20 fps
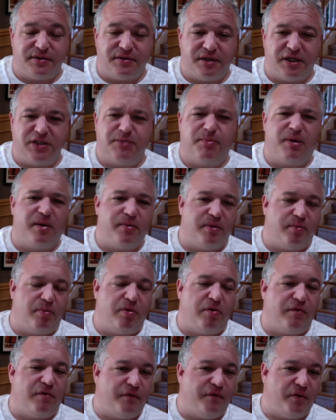I should probably put
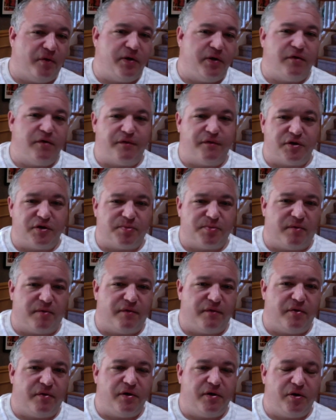portfolio first.
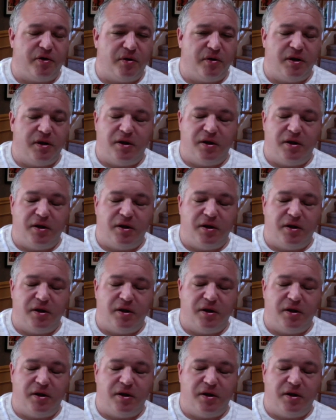Portfolio,